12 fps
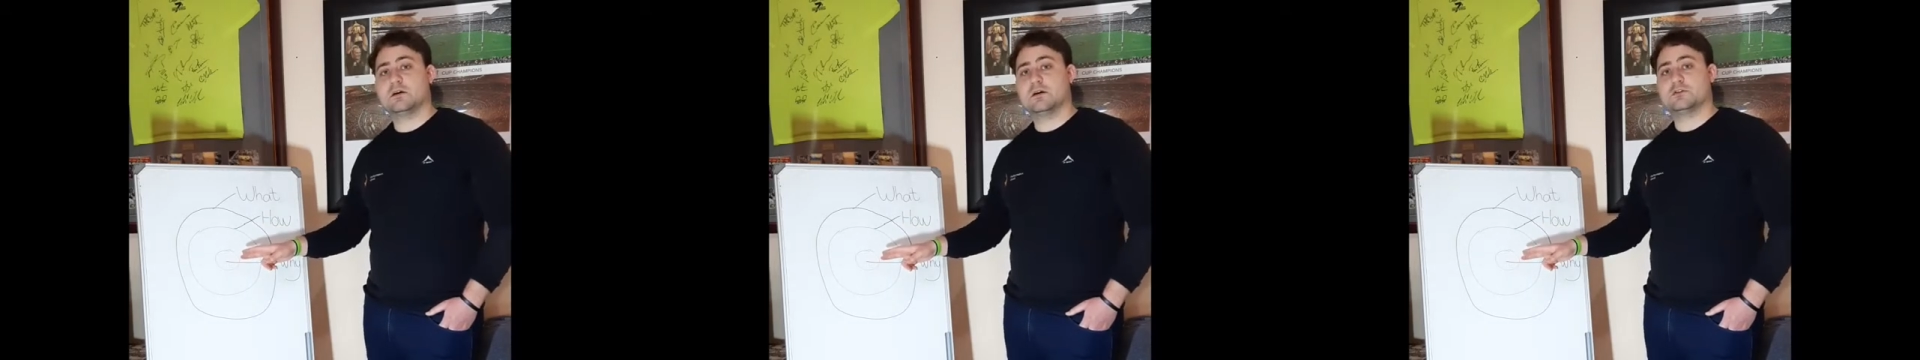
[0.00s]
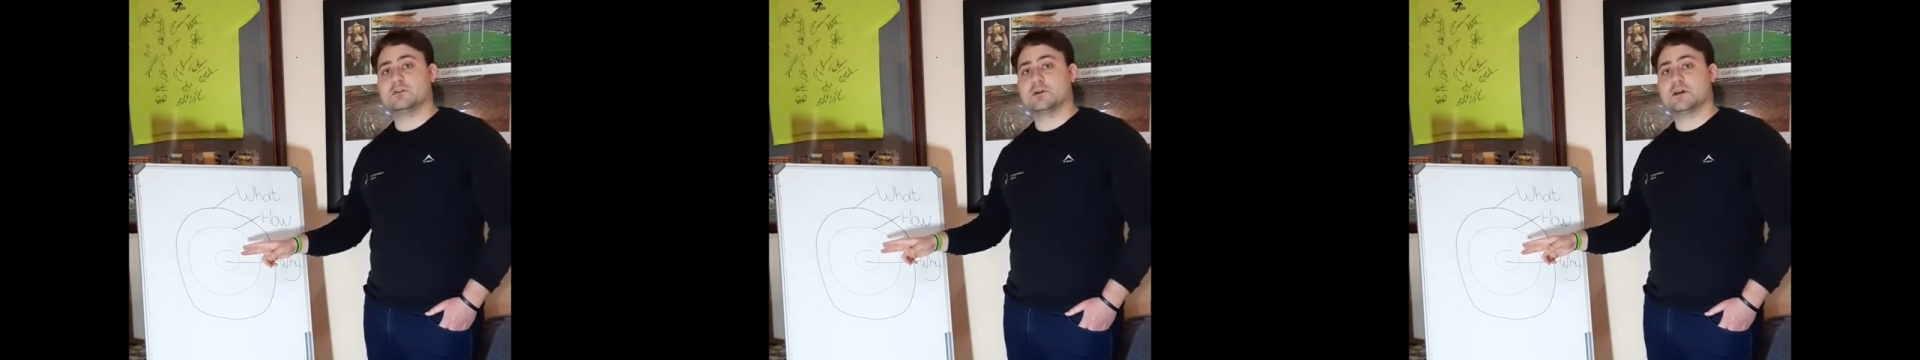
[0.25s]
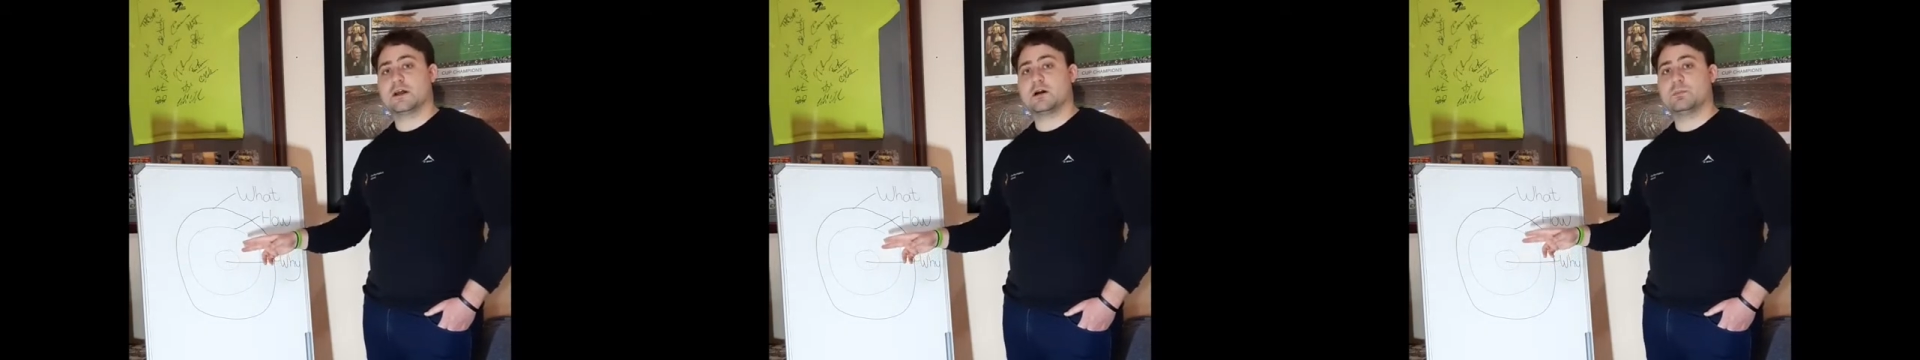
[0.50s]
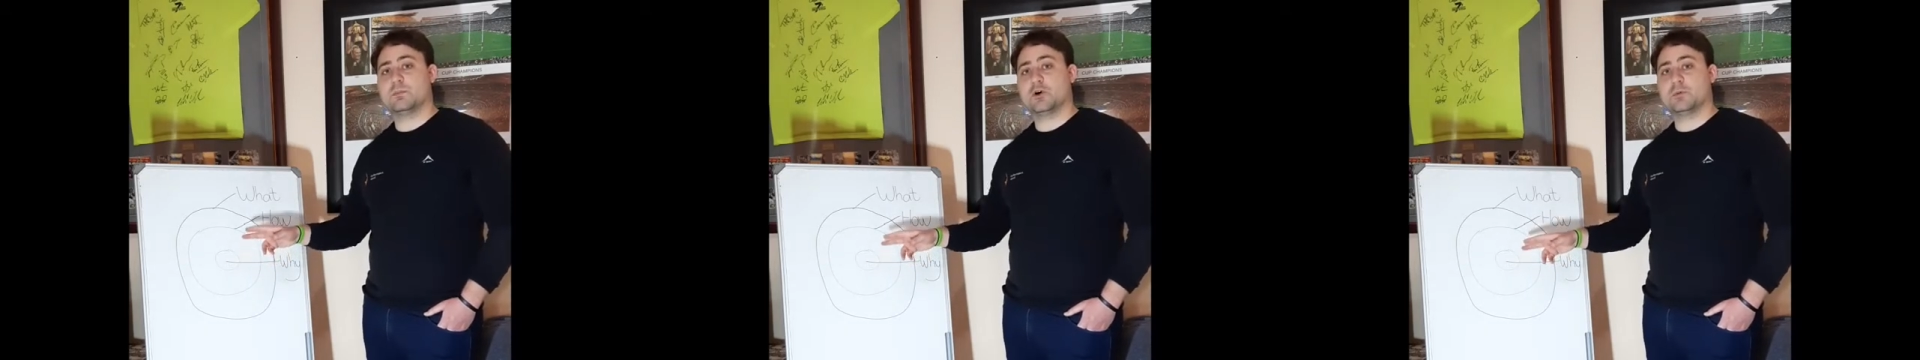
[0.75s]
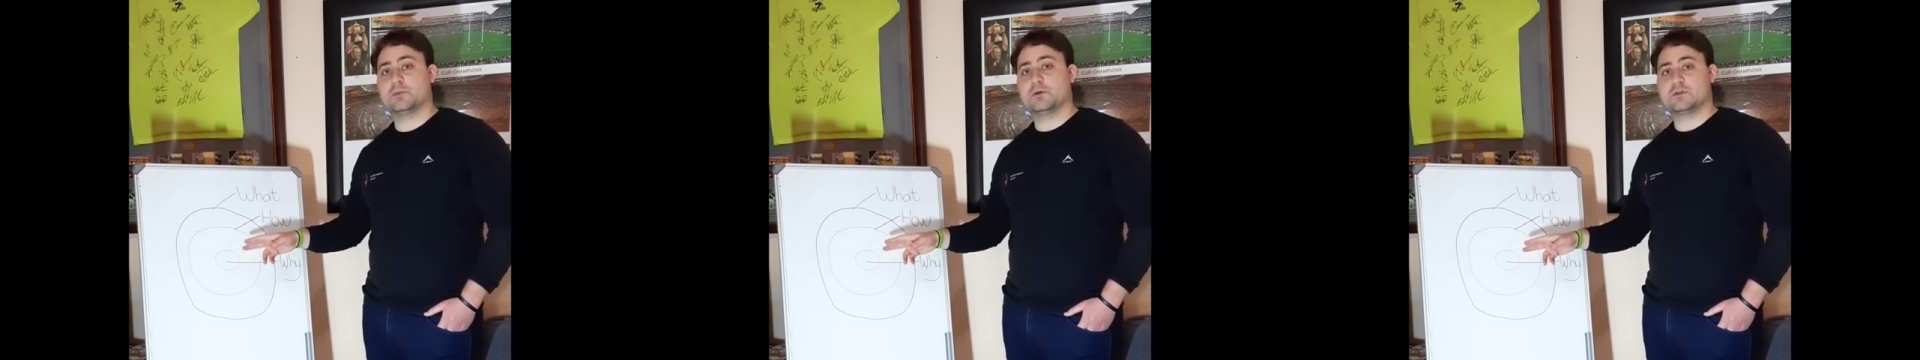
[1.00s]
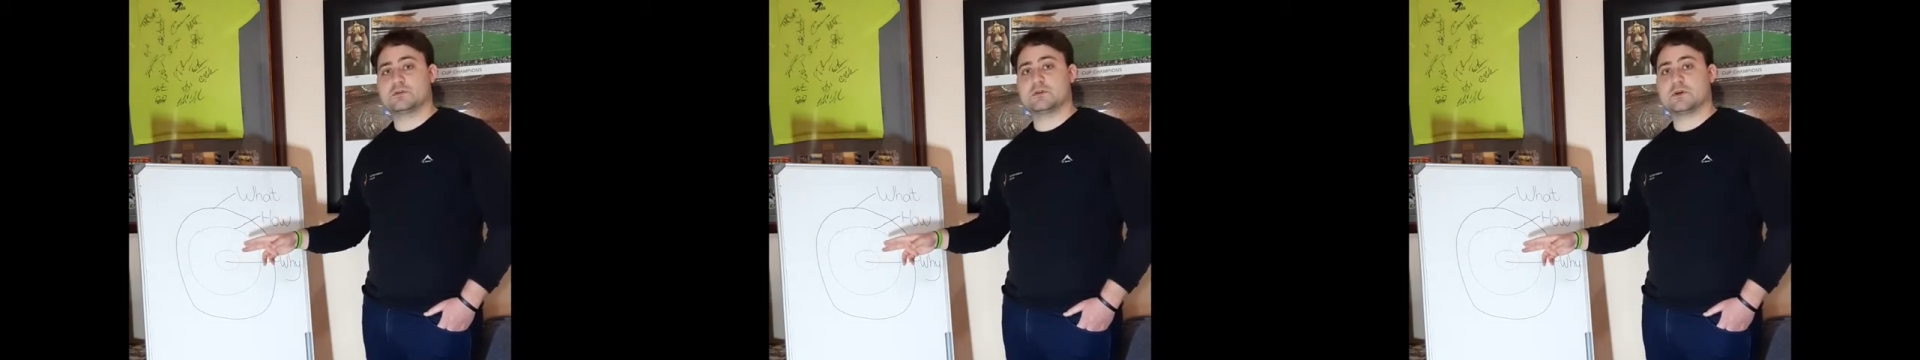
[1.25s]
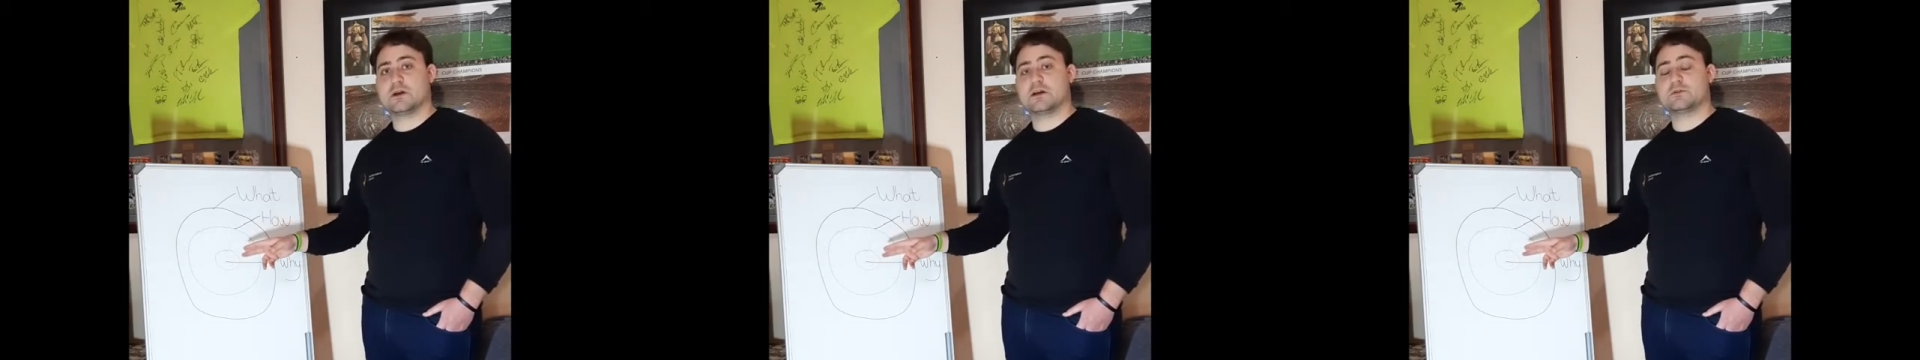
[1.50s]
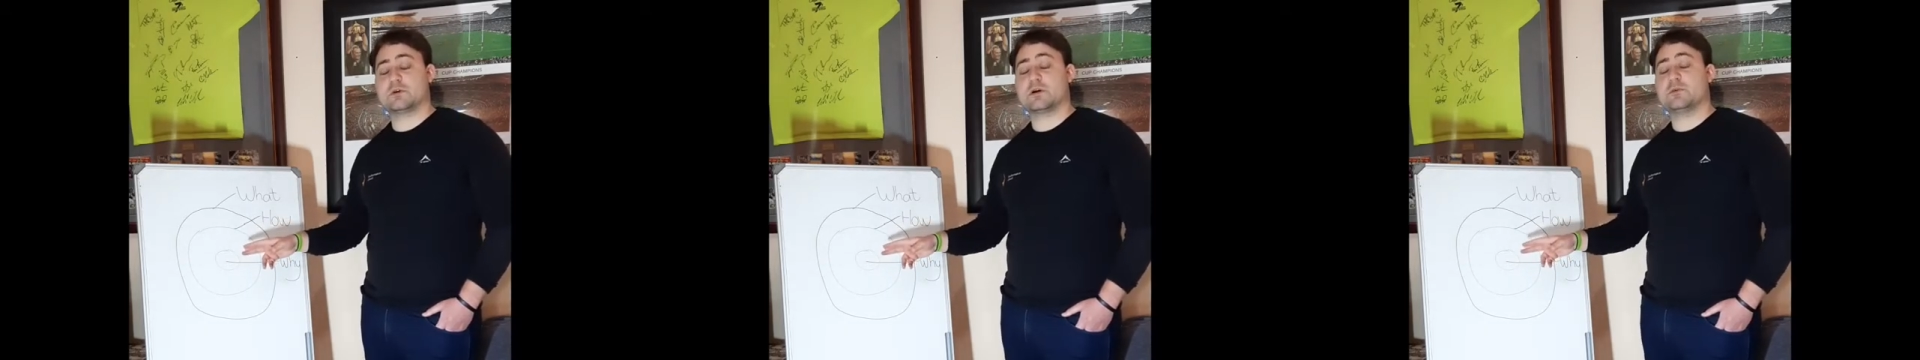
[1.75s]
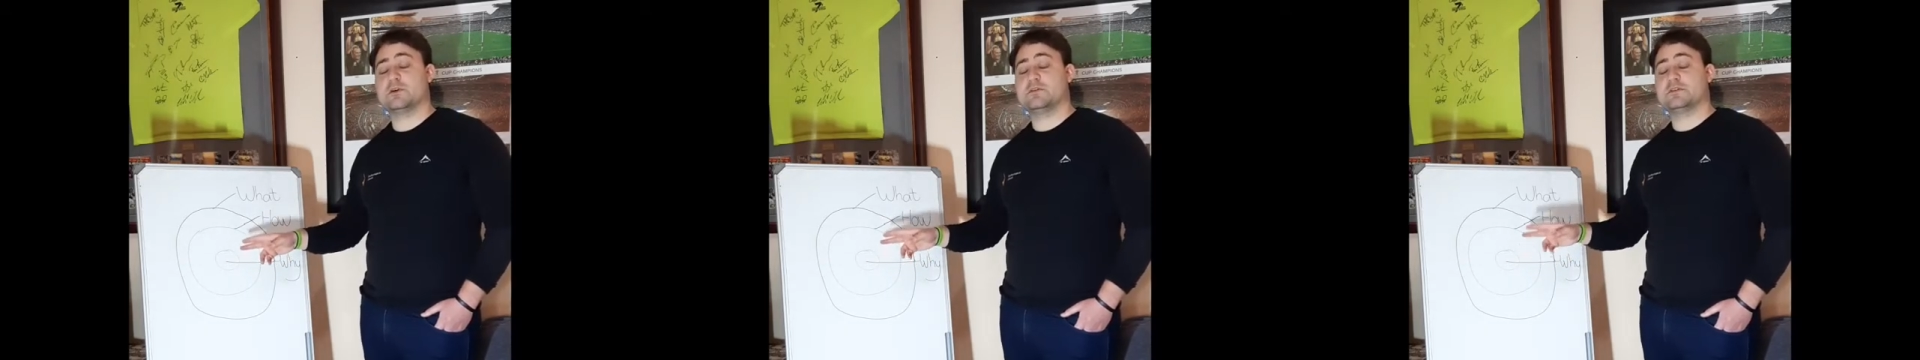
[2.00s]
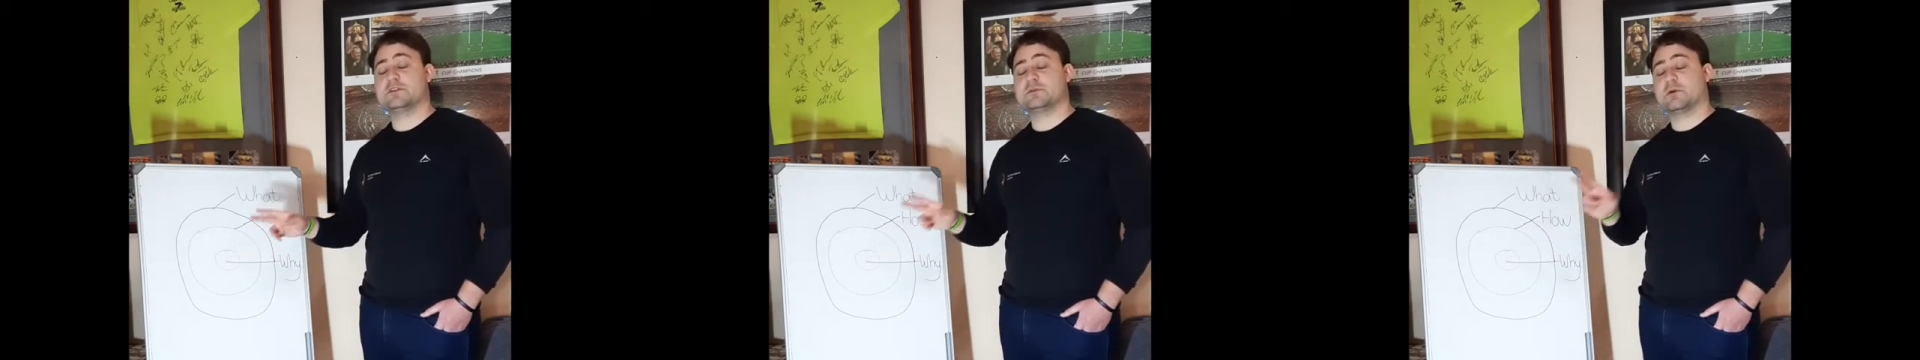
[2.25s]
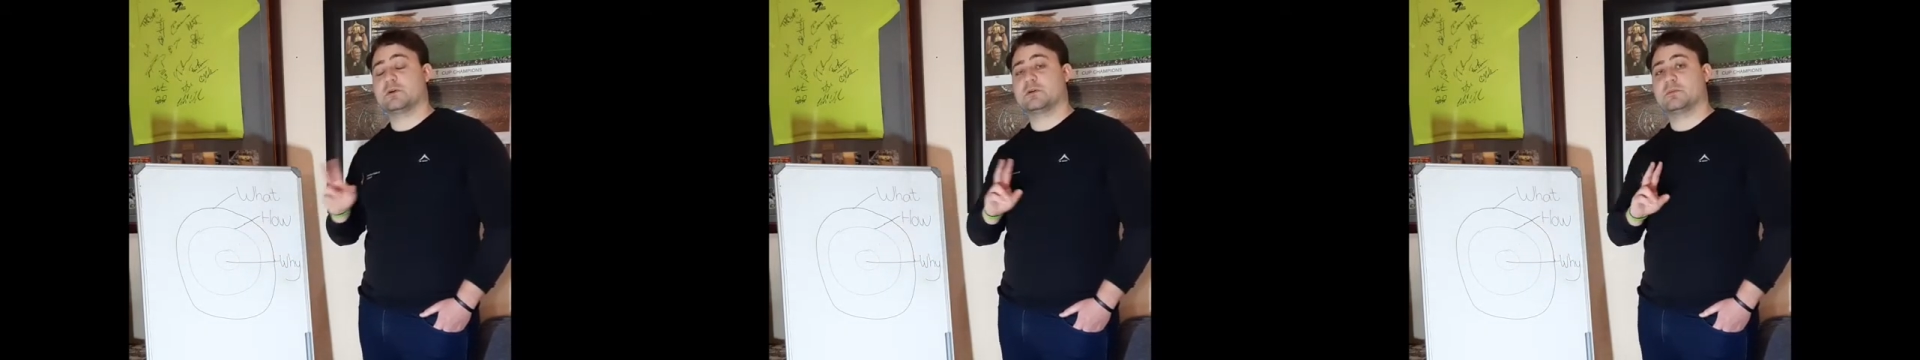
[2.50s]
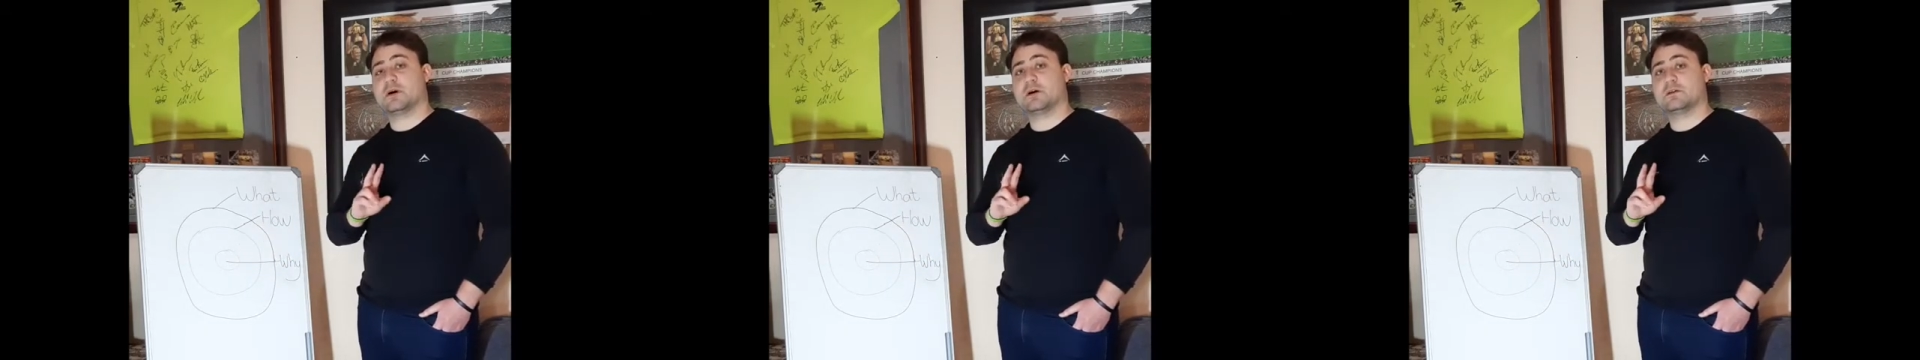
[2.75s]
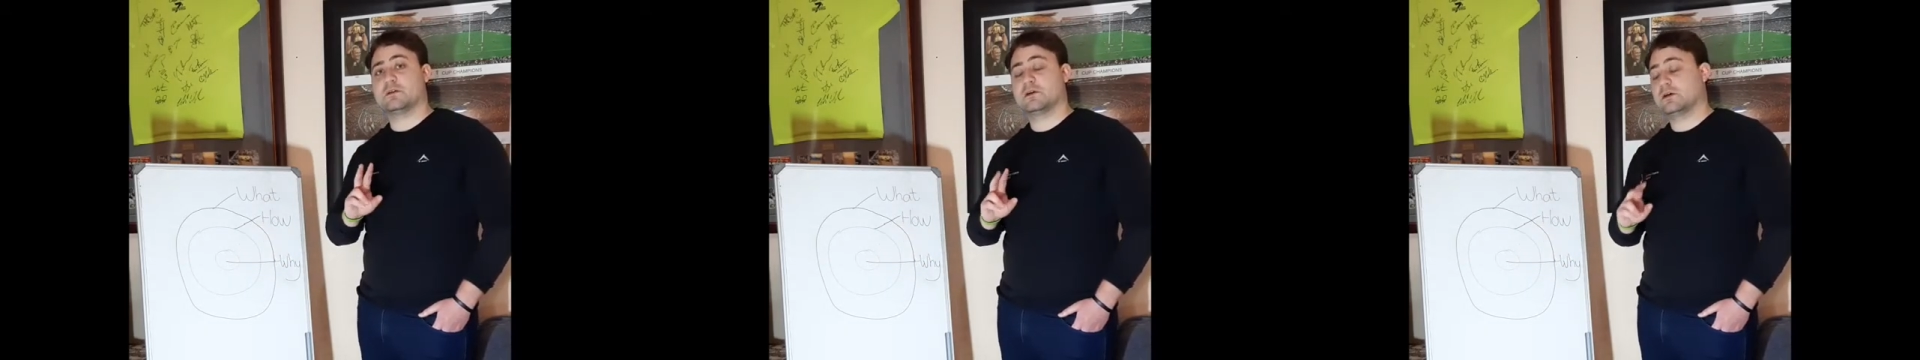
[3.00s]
It's looking at our purpose, as what I previously spoke about.